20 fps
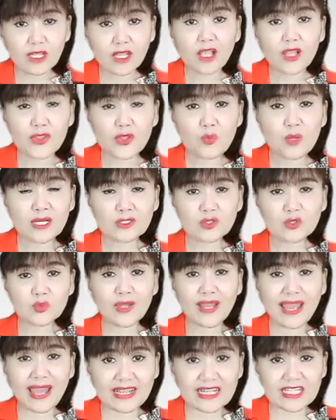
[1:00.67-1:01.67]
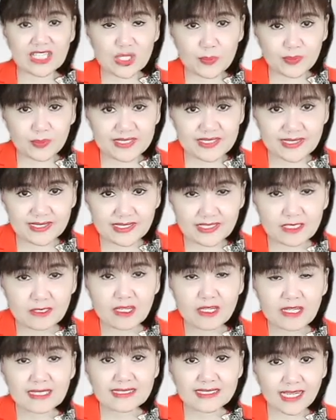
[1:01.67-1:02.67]
You want to explicitly
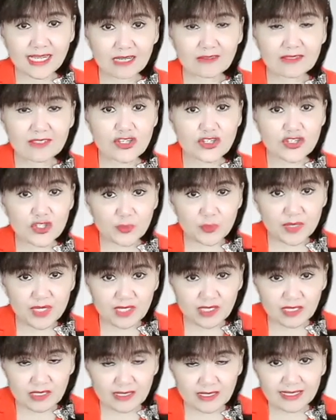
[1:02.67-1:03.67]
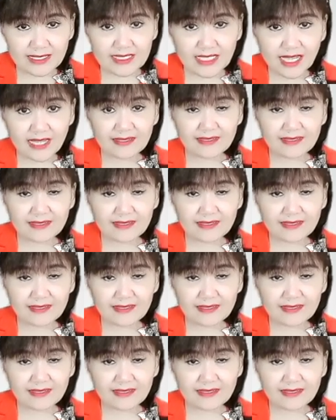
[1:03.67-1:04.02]
tell the speaker that